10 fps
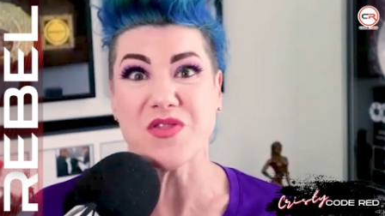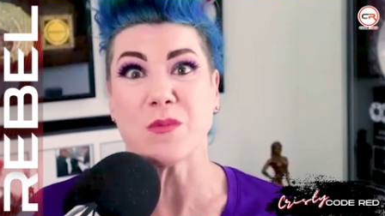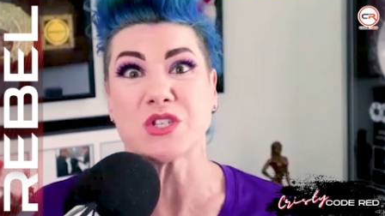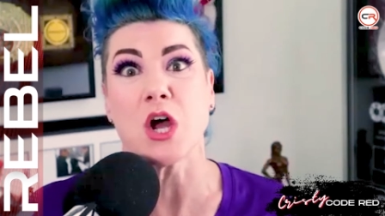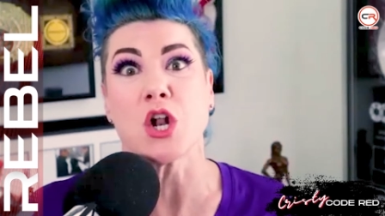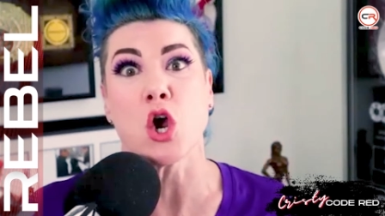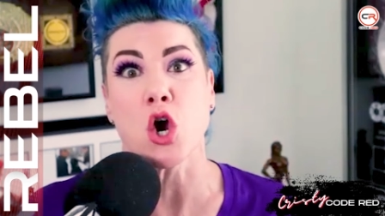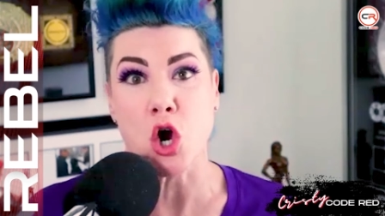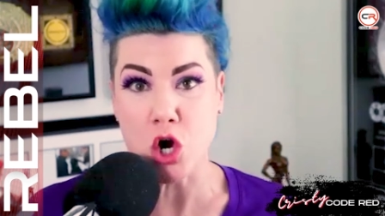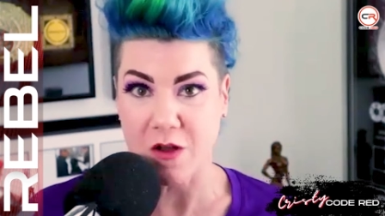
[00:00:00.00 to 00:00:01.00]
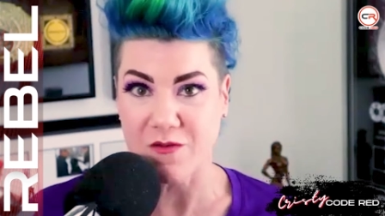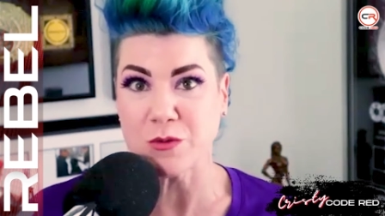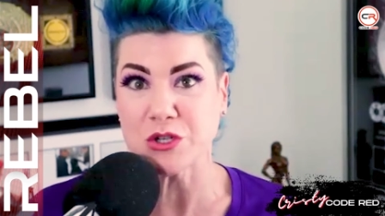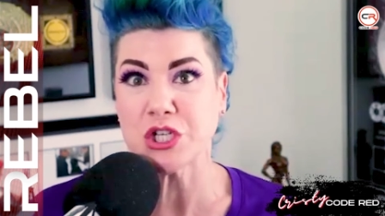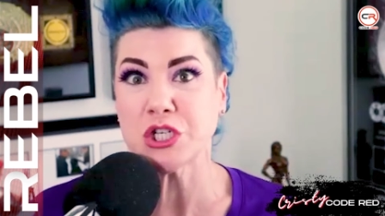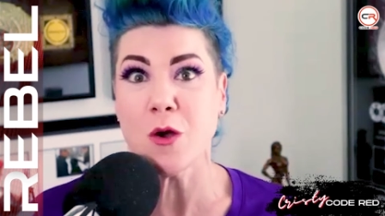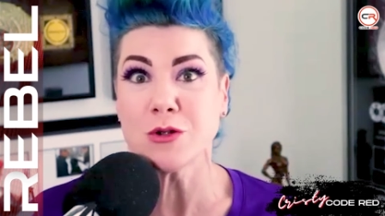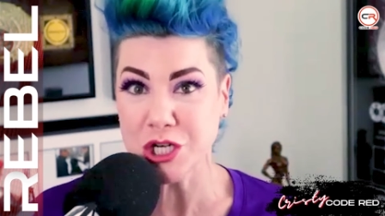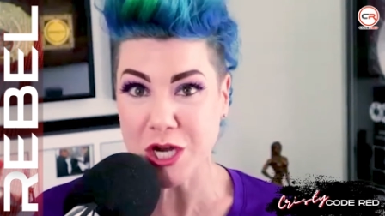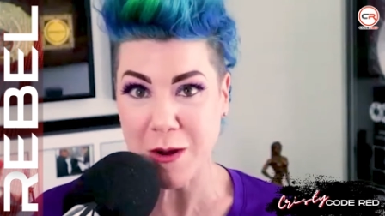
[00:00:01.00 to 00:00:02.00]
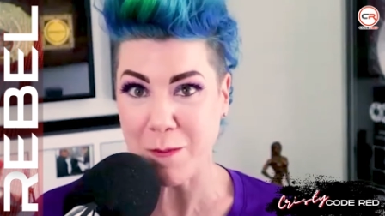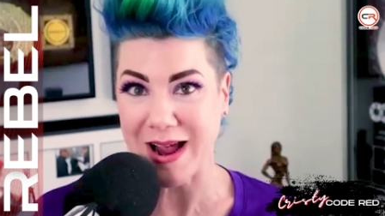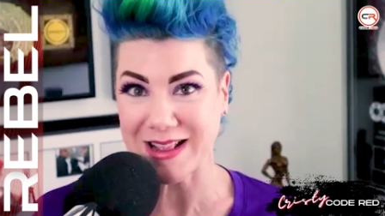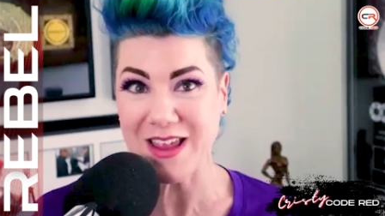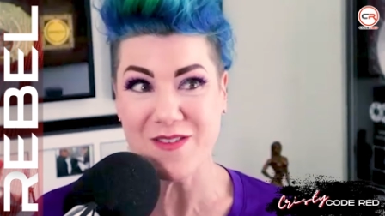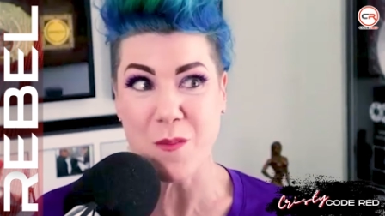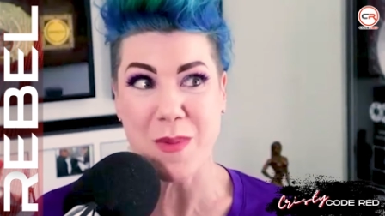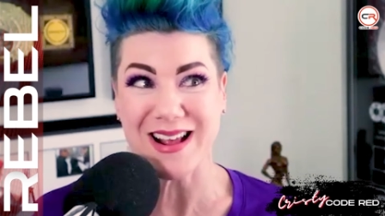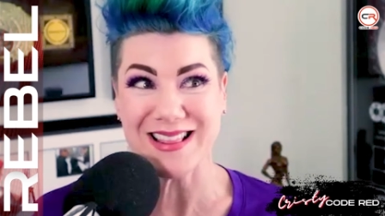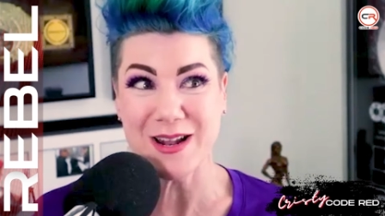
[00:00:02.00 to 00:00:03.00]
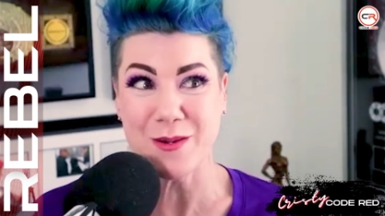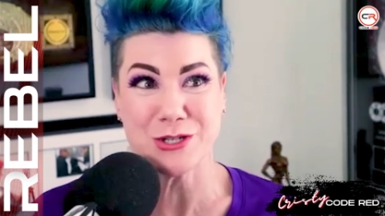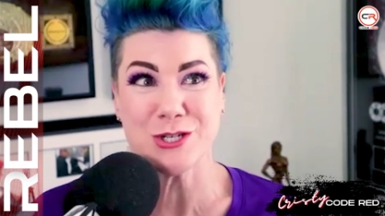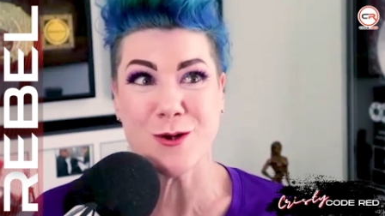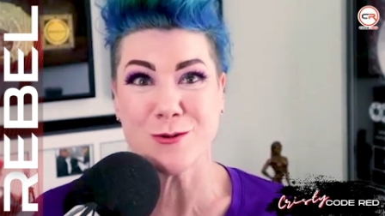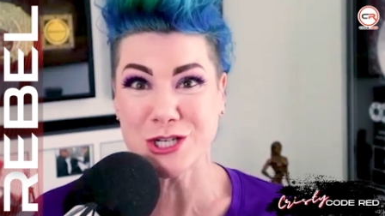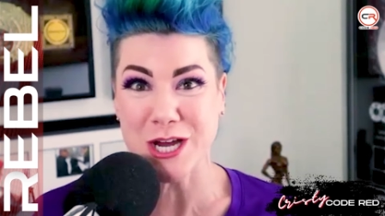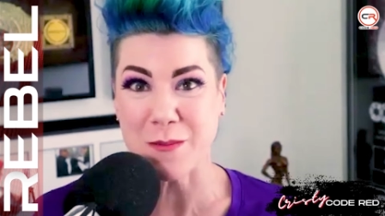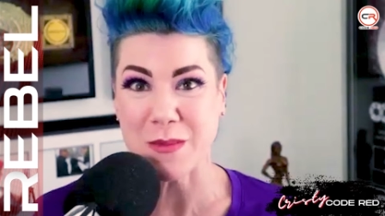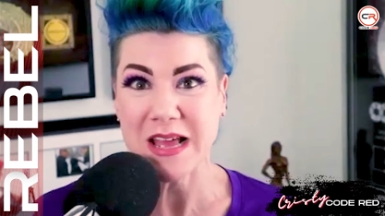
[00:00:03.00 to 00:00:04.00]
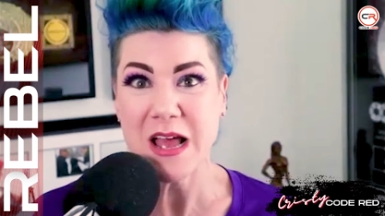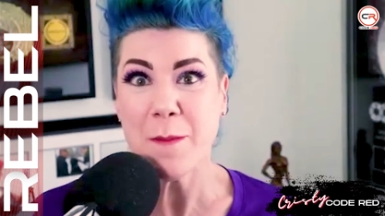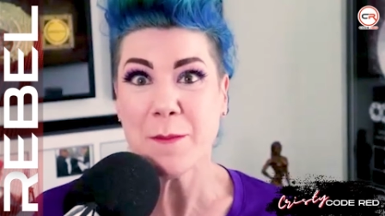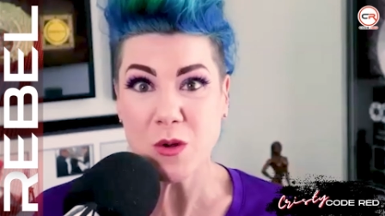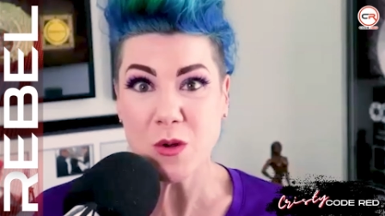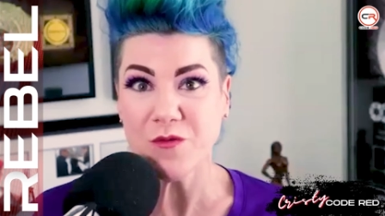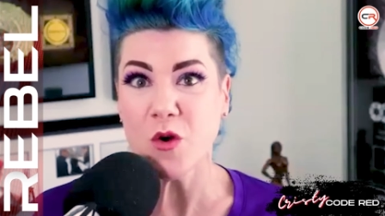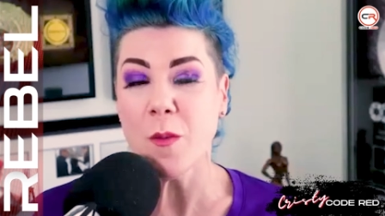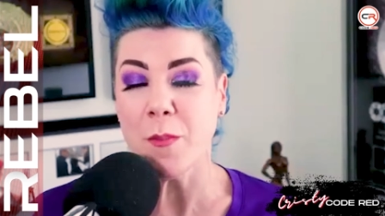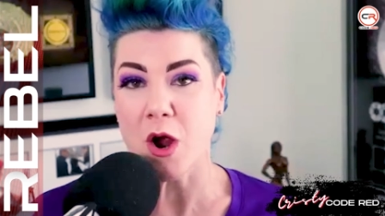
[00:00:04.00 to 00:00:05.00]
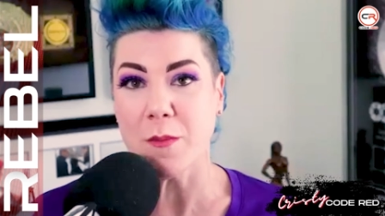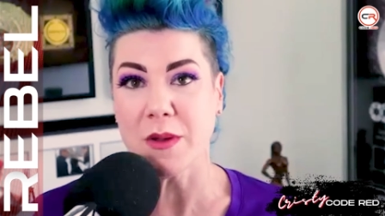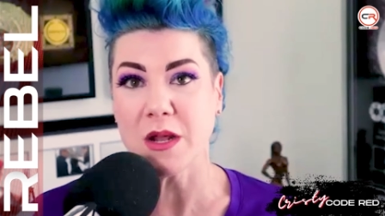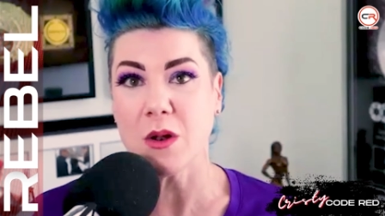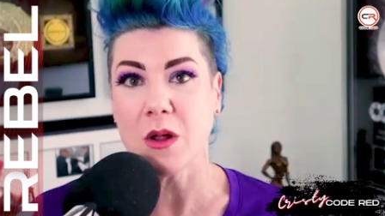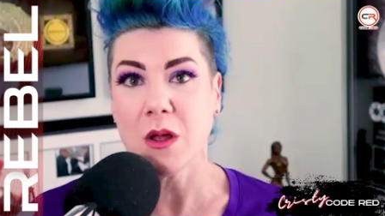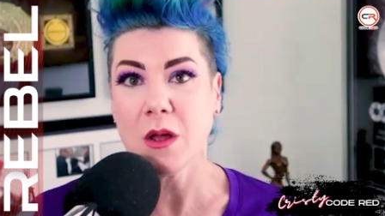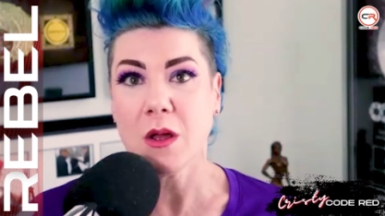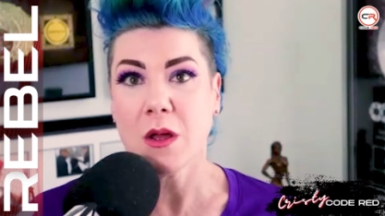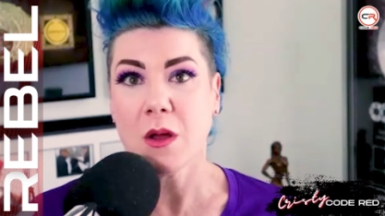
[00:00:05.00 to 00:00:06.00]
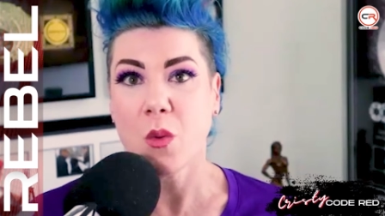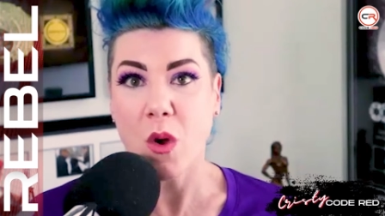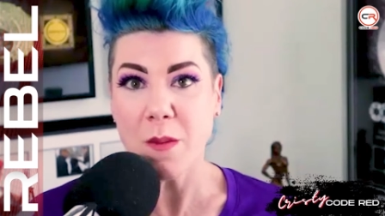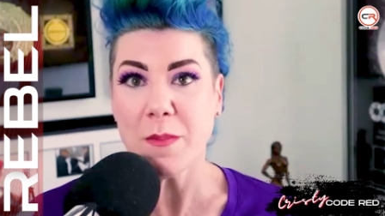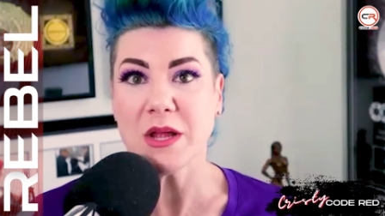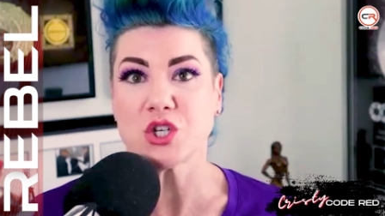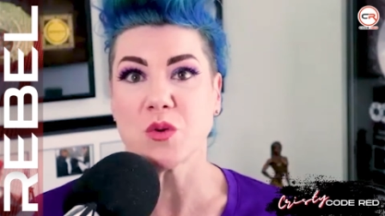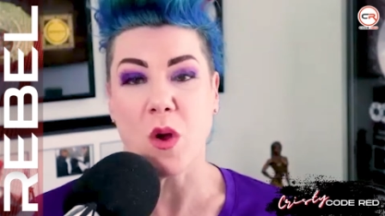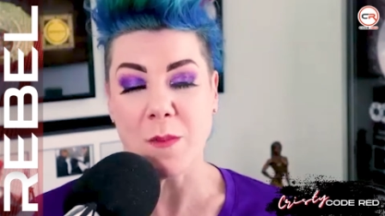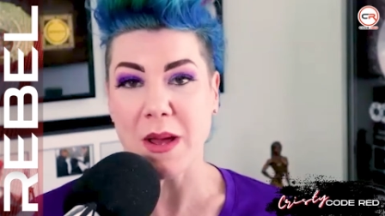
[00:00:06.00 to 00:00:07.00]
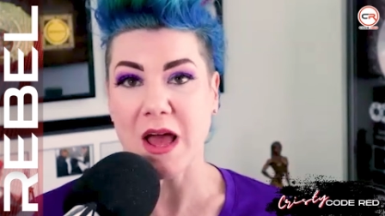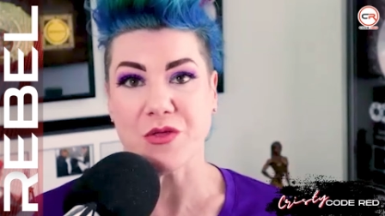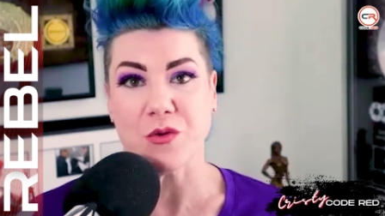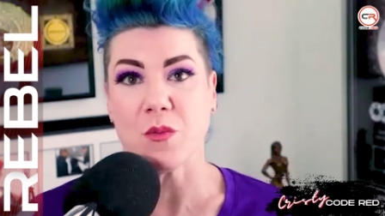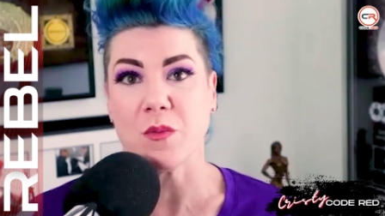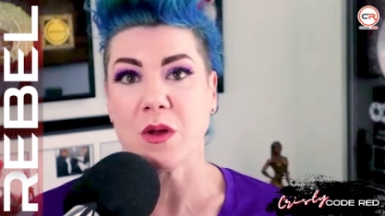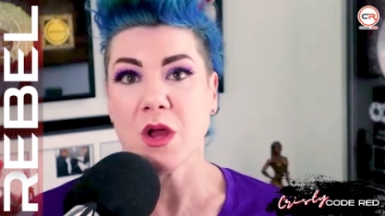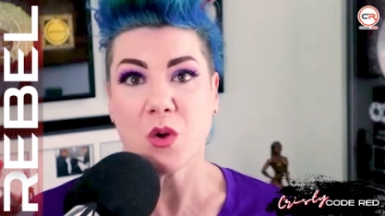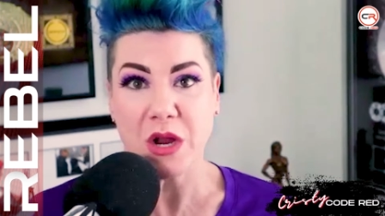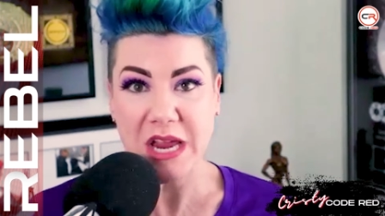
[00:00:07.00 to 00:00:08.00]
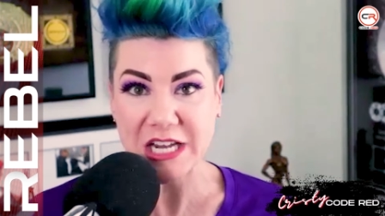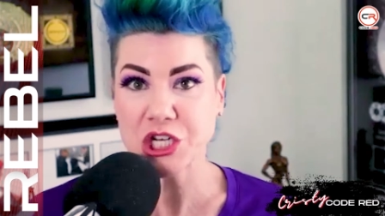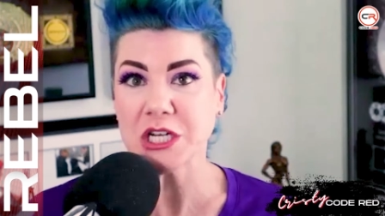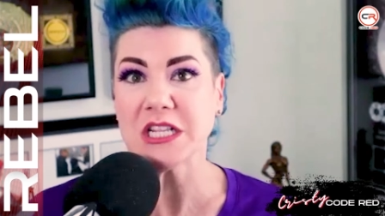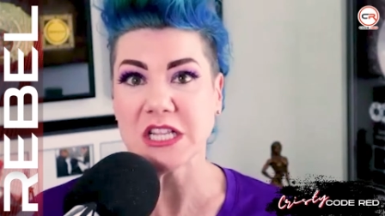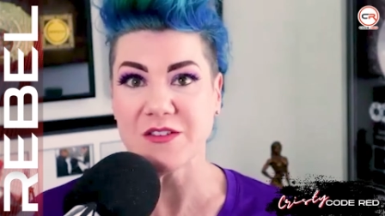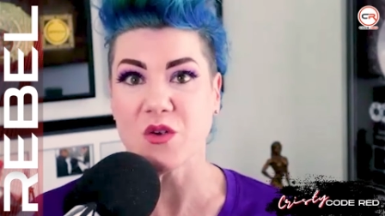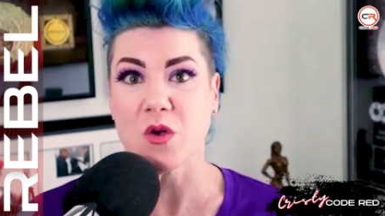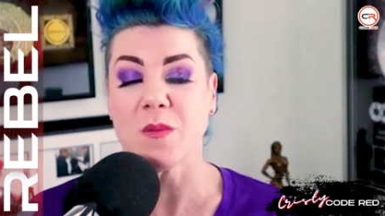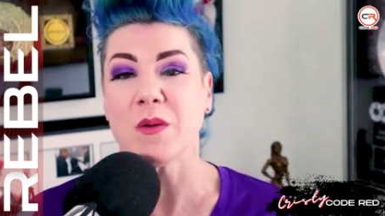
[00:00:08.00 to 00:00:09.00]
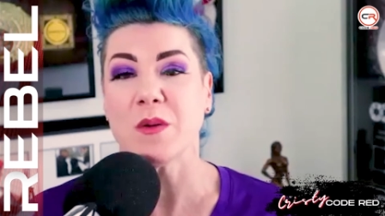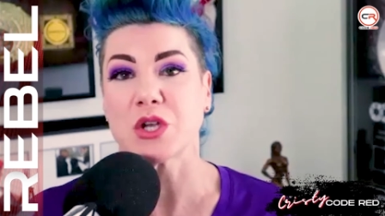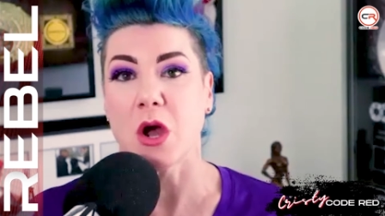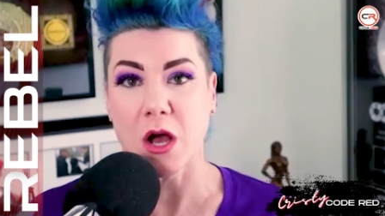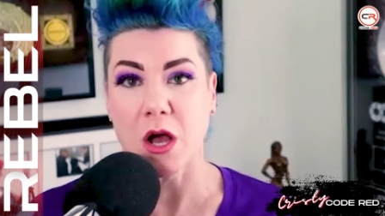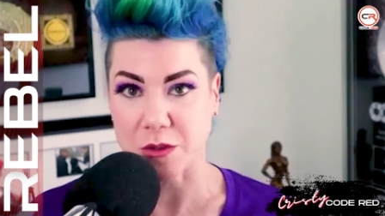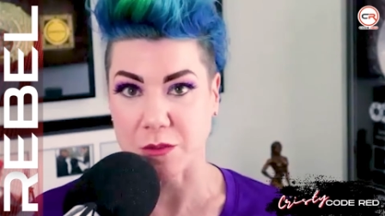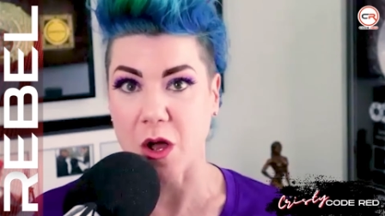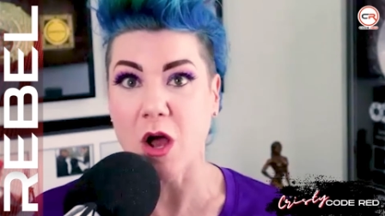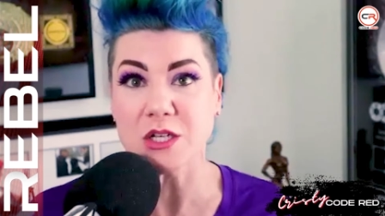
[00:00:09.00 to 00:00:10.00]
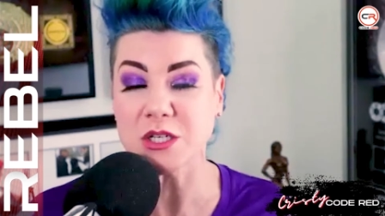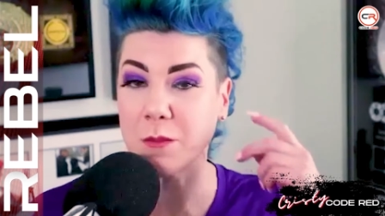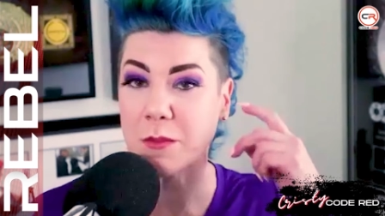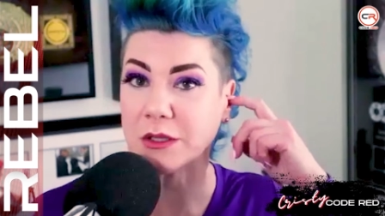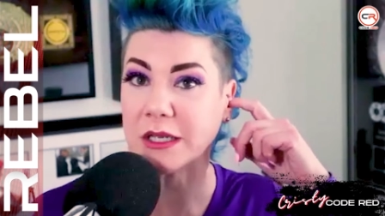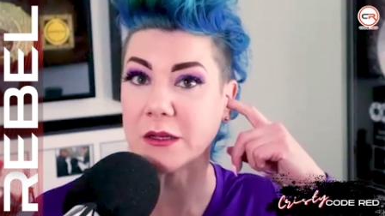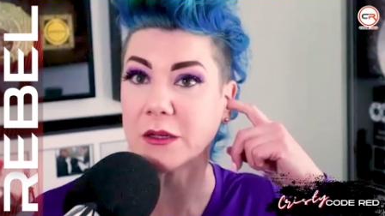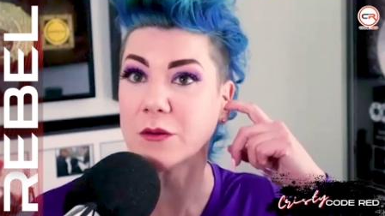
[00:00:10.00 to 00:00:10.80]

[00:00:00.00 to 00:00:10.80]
That was unheard of. That was so cheap back even back then. It was so cheap. Beautiful apartment, one bedroom, one bathroom, kitchen, living room. It was awesome. Awesome building.